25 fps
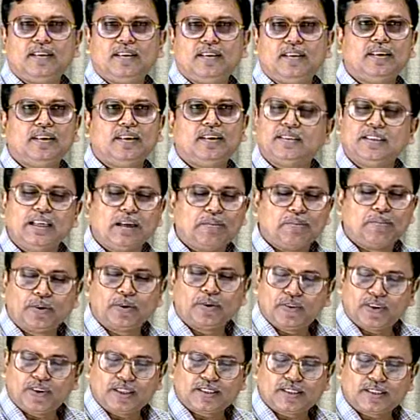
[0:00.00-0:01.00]
uh, the
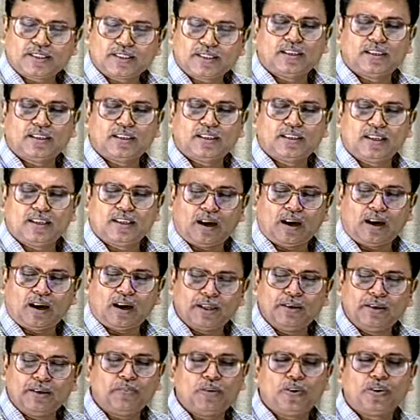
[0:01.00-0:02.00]
amorphous uh, after
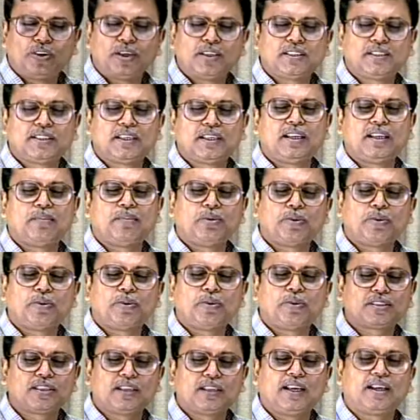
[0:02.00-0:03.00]
implantation
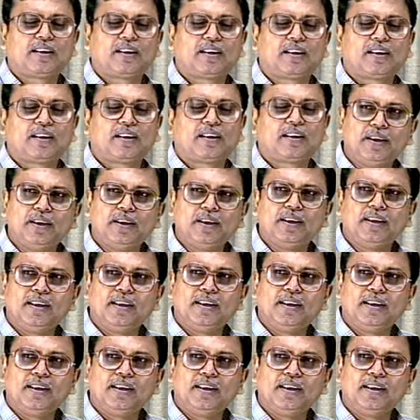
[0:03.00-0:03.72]
amorphous layer completely